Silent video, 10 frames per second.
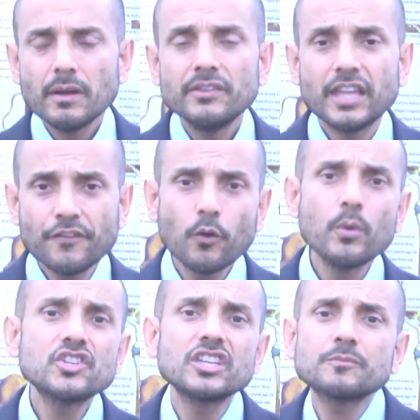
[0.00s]
Therefore,
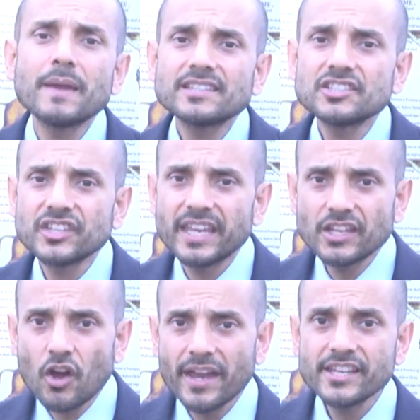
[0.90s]
we should expect to see it
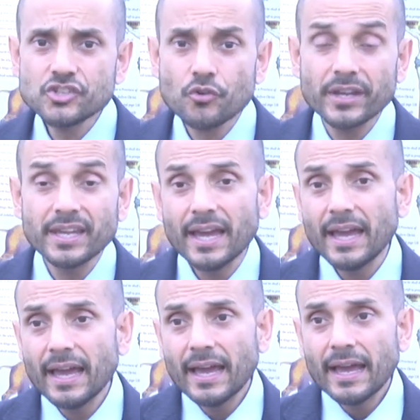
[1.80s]
in our history.
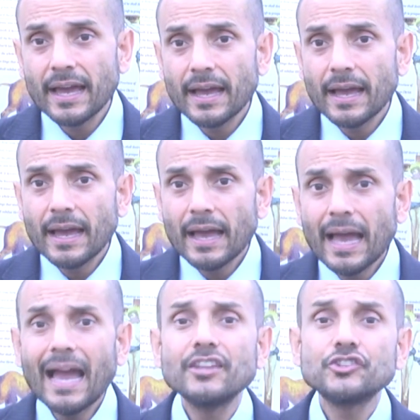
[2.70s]

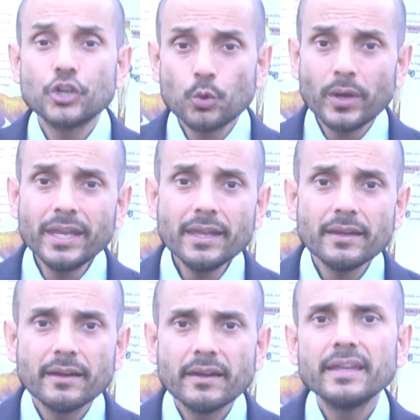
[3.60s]
And do we?
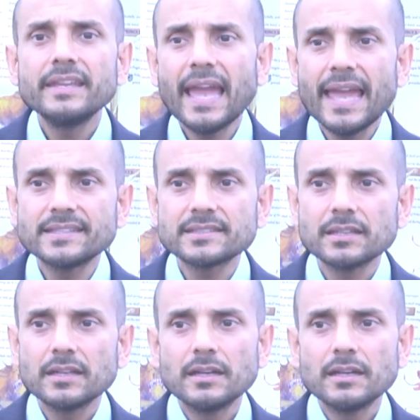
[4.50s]
Yes.